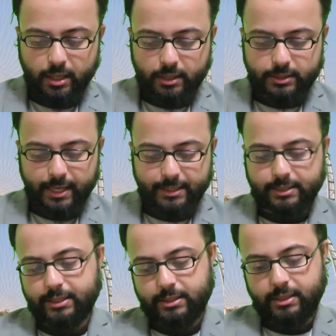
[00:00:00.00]

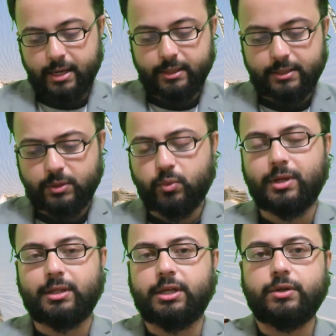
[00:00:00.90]
Scientists, this is
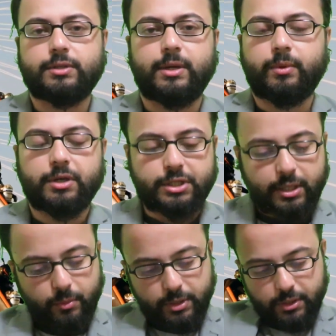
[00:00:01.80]
what the news I want to
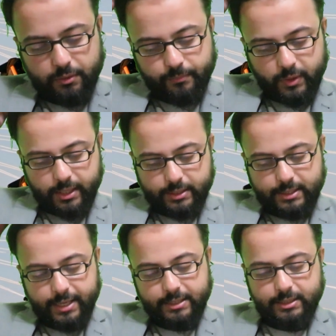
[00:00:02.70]
share with you.
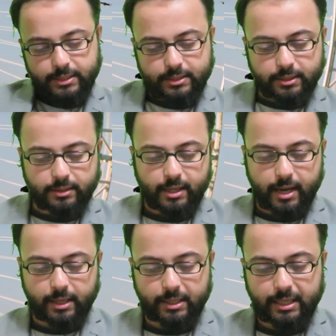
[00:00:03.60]
Scientists
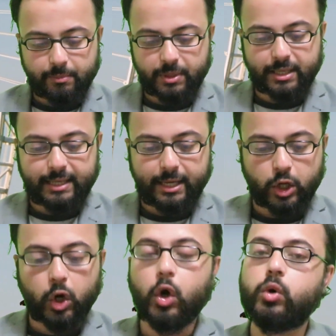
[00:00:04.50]
are keeping a
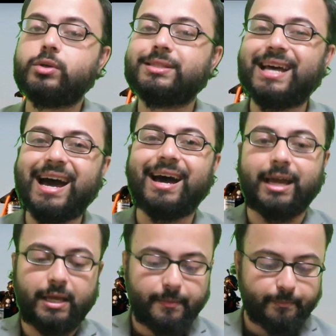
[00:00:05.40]
close eye